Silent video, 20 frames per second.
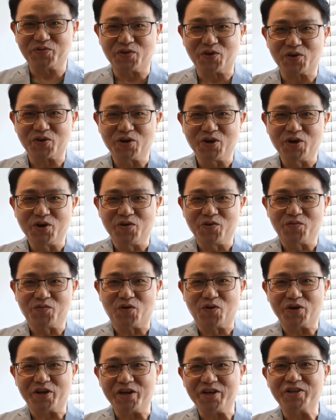flock,
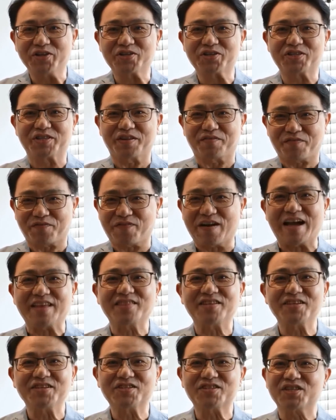for it is the
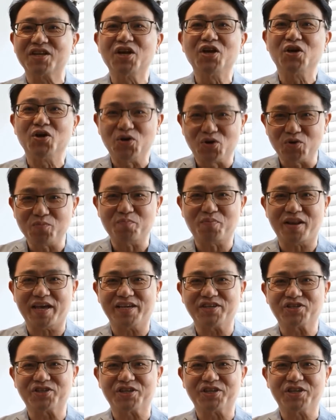Father's good
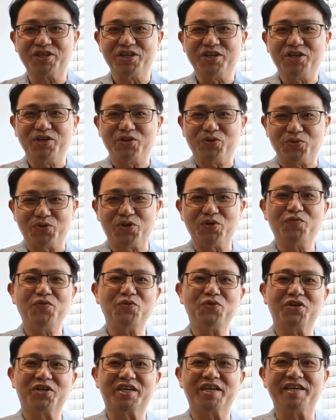pleasure to give
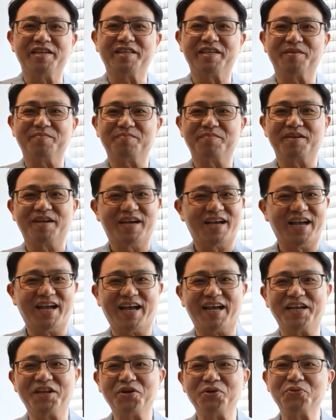you the kingdom.
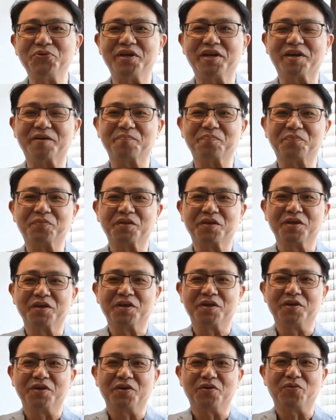Hallelujah.
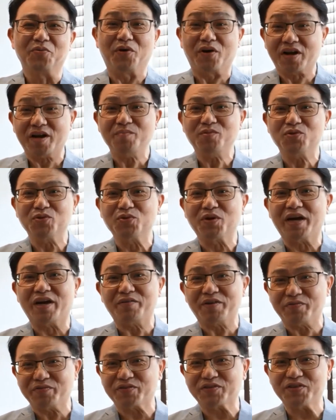Welcome to
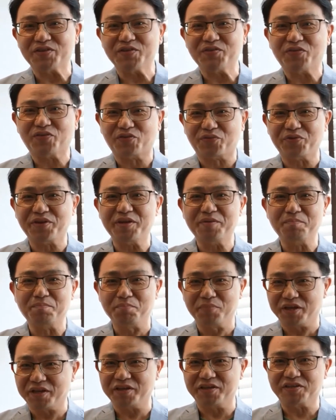LFC 3
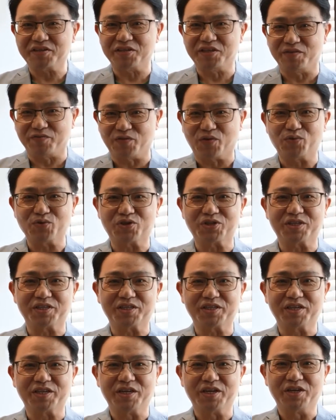Minutes
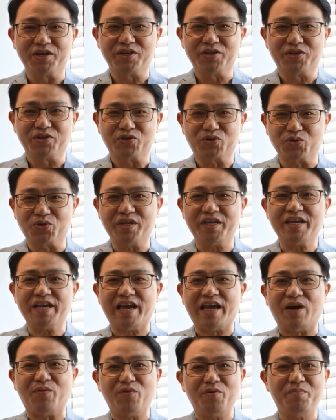Devotion.
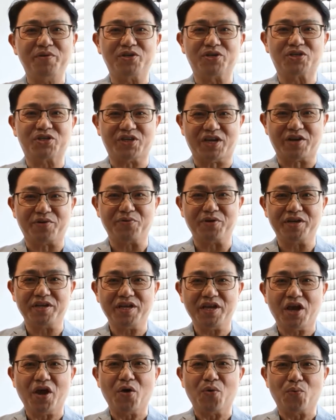Today, I will be
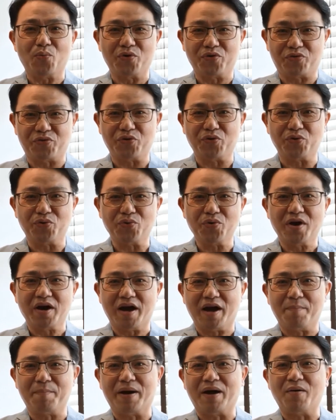sharing with you
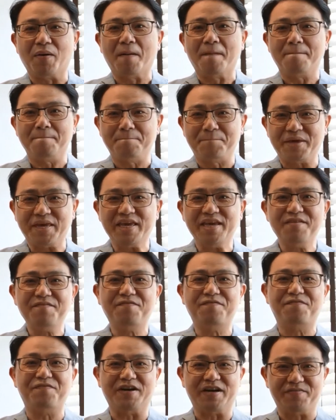about being
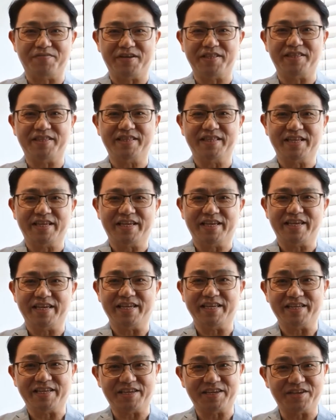fervent
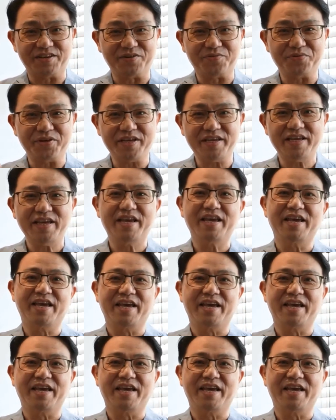in hearing